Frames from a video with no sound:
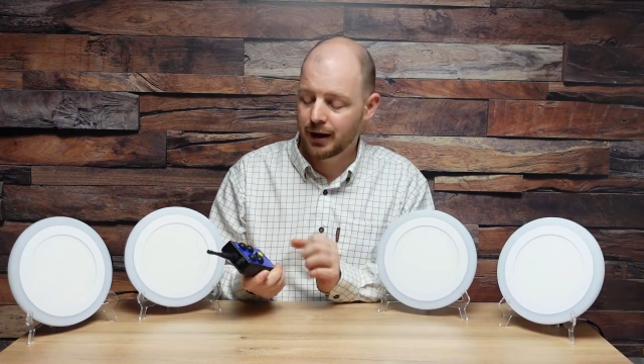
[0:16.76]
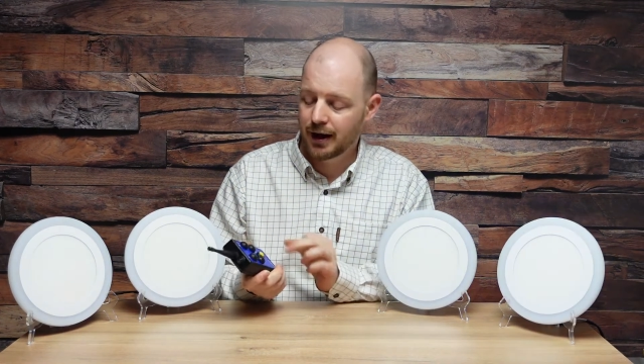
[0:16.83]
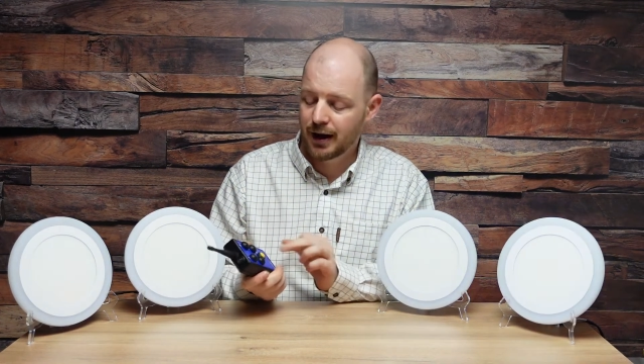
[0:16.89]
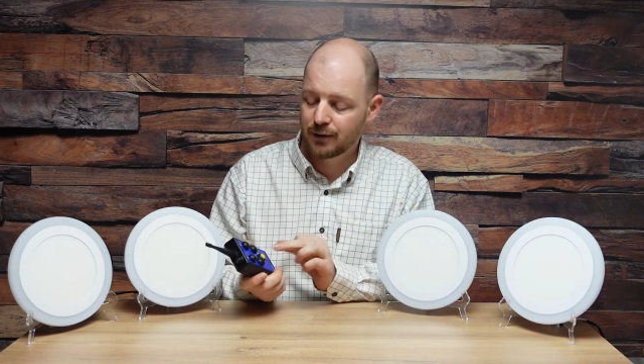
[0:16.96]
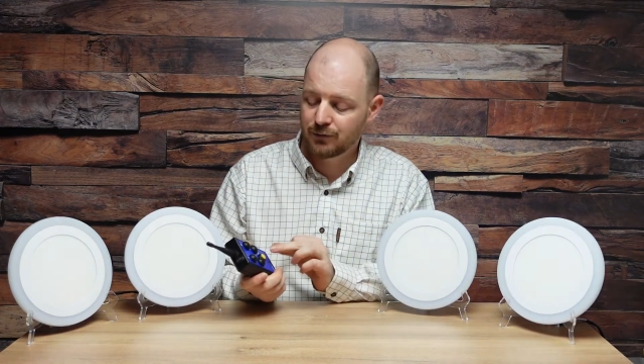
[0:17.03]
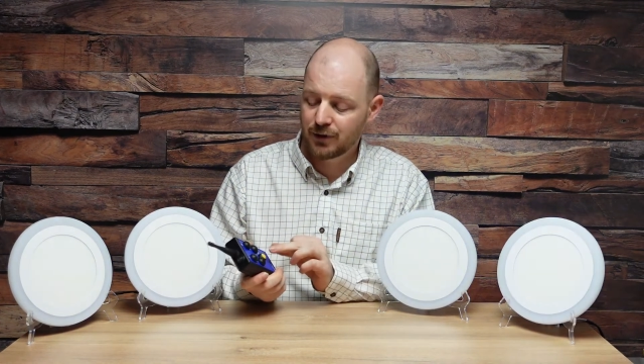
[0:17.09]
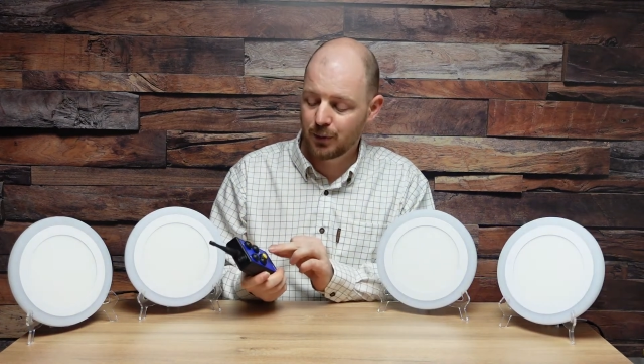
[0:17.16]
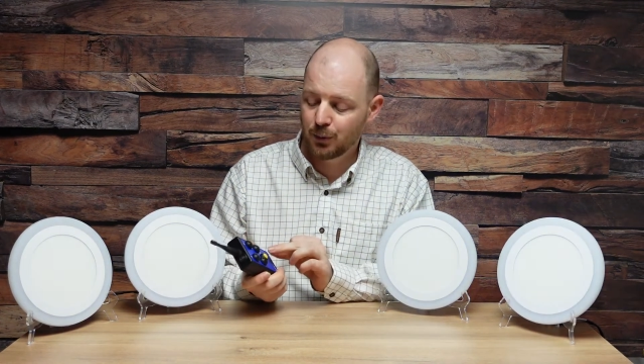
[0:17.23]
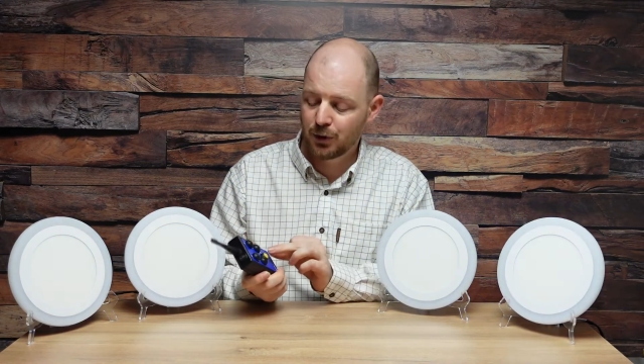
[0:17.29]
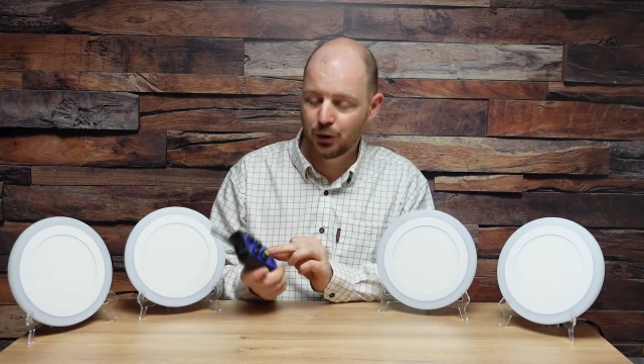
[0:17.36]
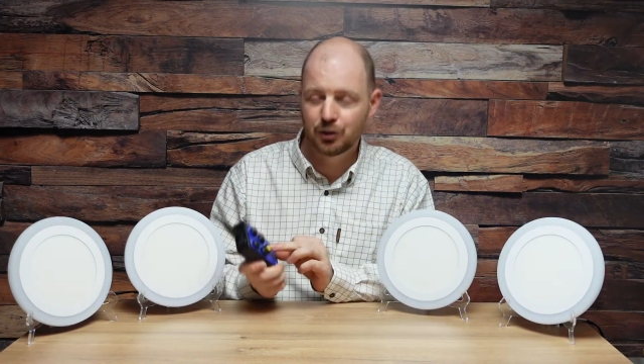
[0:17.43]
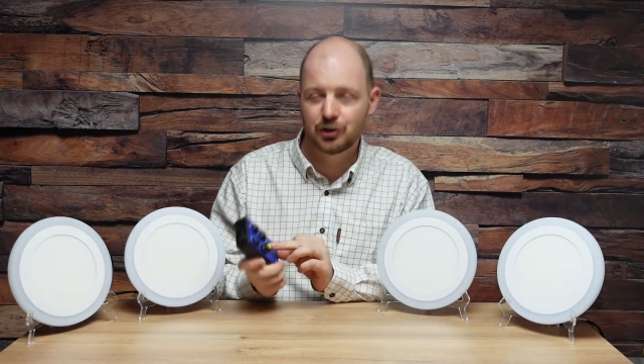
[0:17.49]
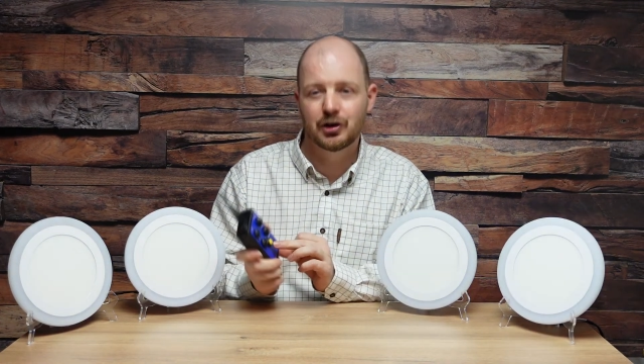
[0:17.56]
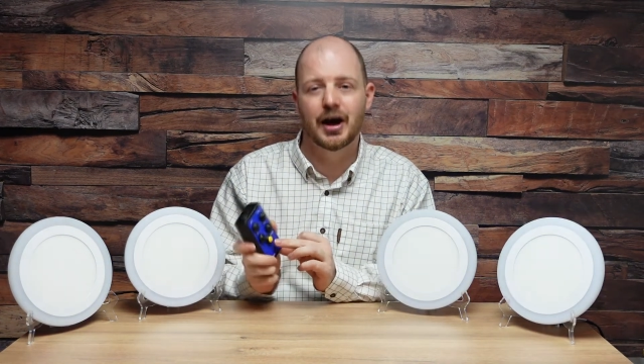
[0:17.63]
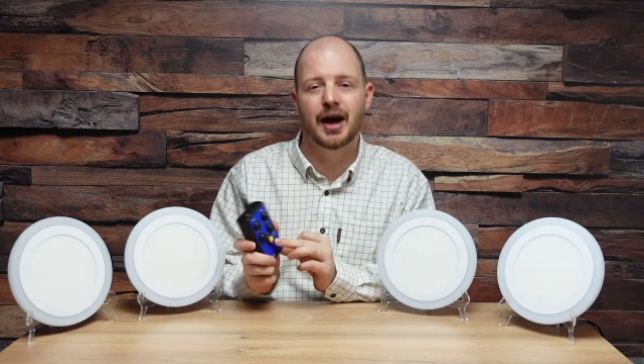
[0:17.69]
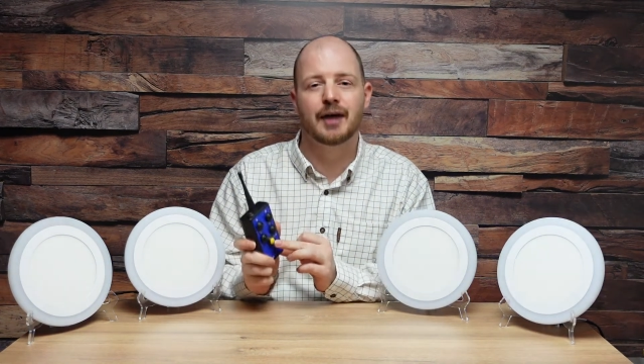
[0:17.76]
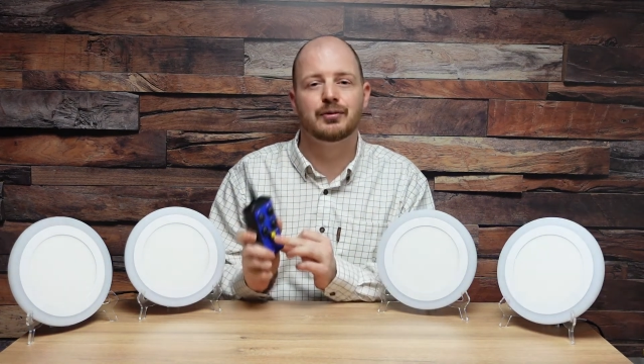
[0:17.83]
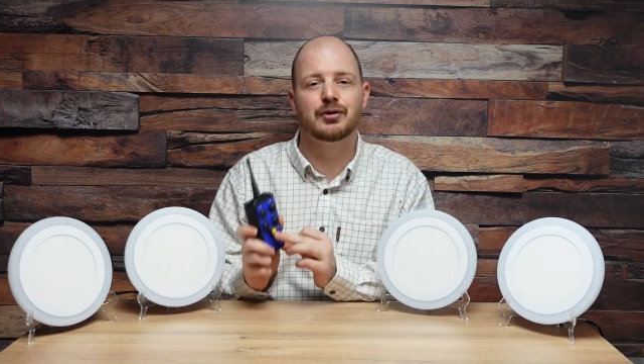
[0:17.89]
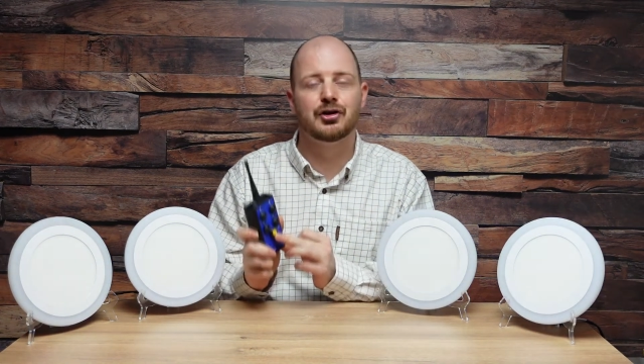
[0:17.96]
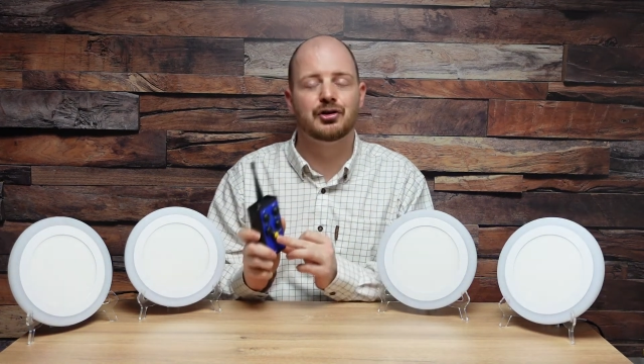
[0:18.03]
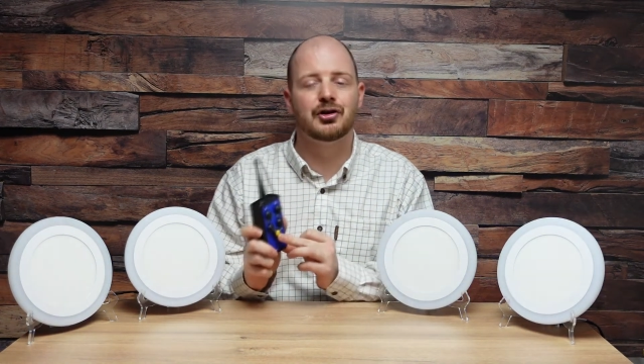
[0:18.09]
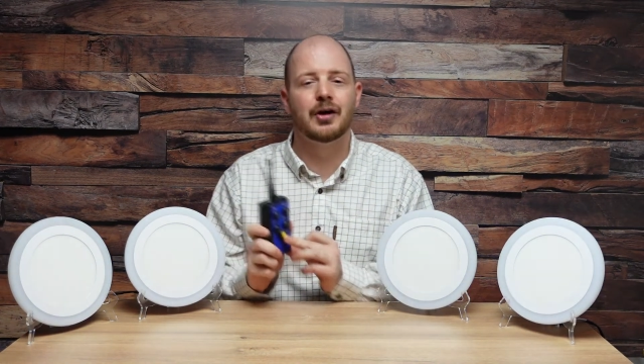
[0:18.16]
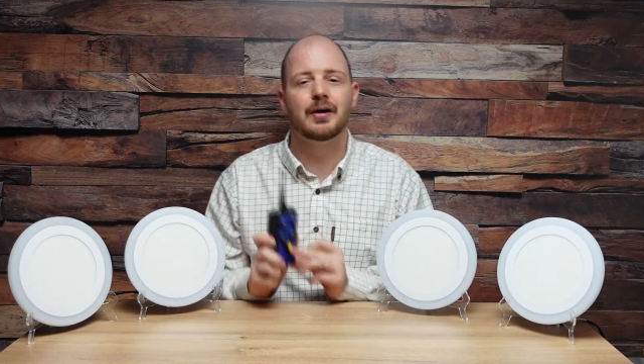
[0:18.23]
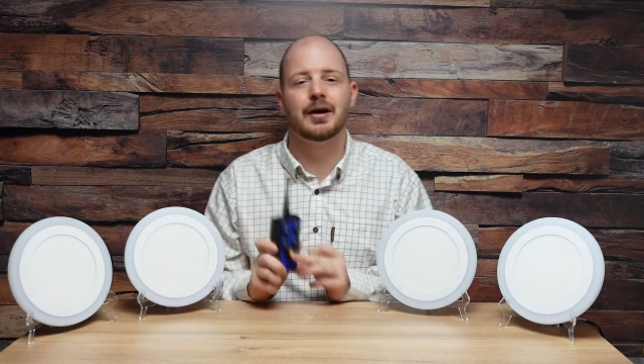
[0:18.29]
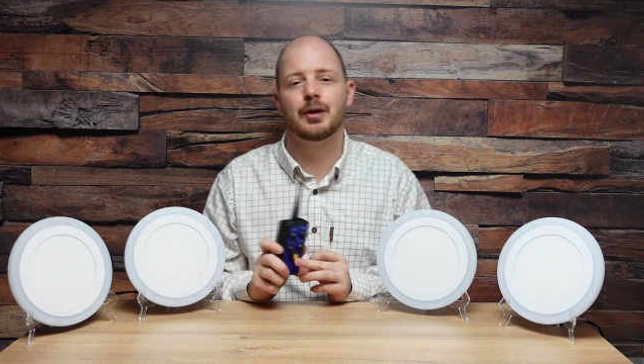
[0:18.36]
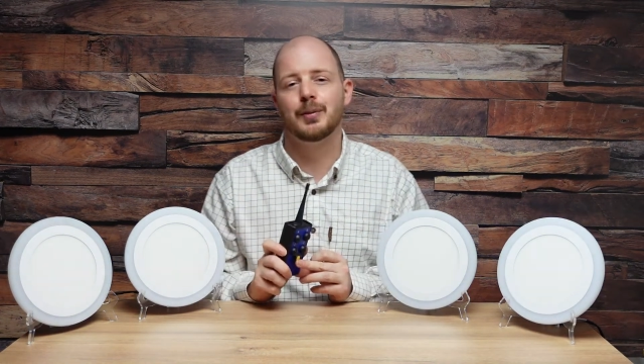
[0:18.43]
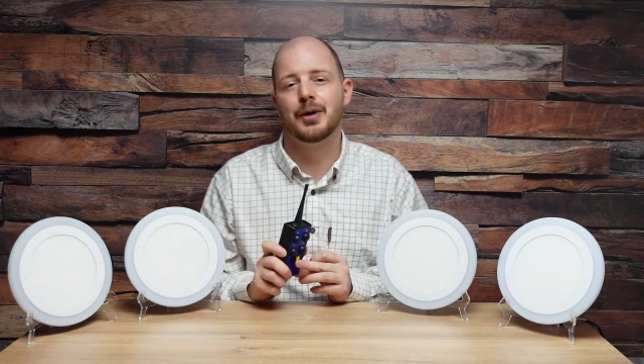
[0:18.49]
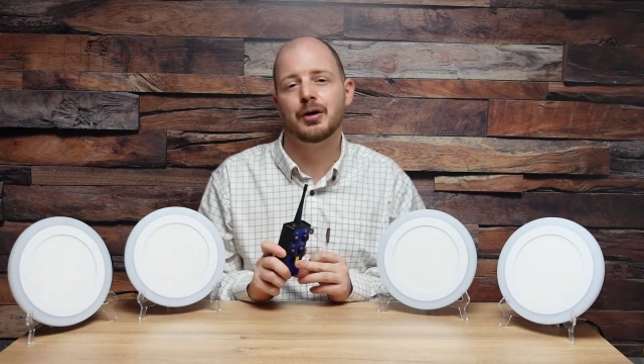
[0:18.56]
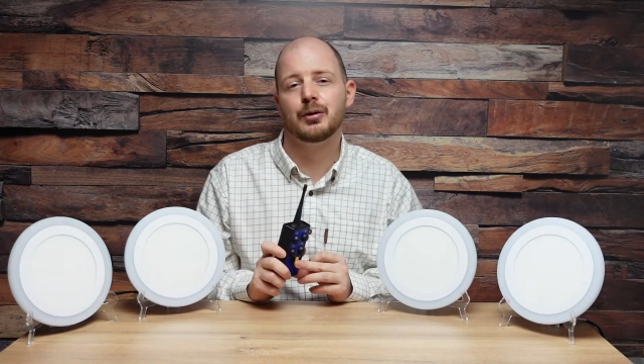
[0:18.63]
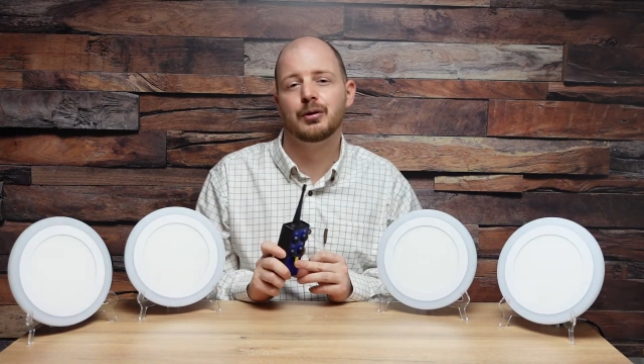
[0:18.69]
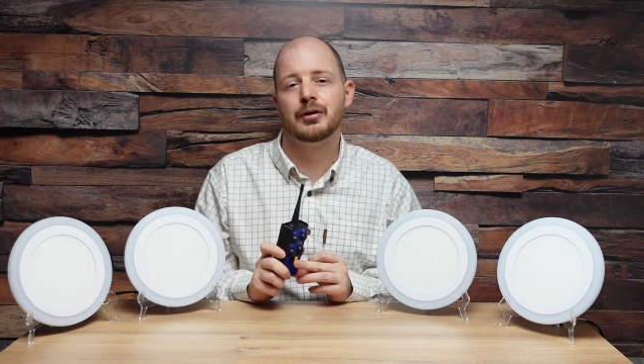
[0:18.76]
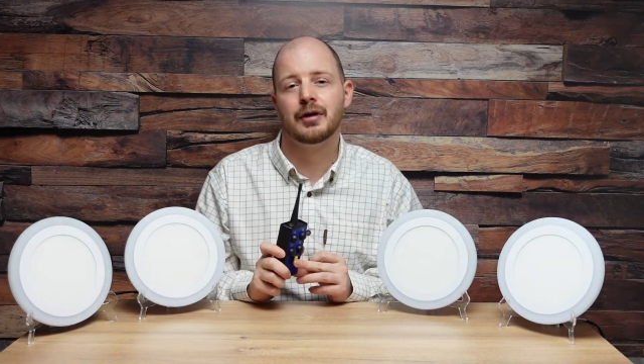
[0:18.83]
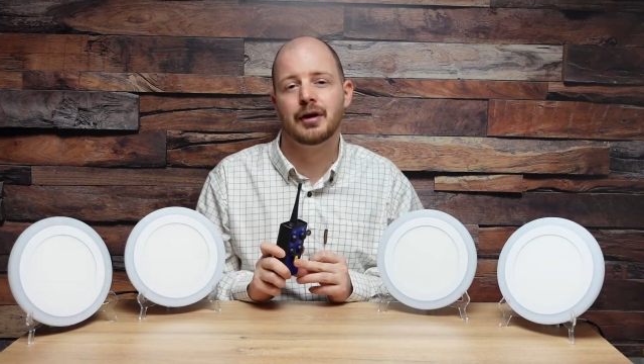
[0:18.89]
And then we also have the solo mode.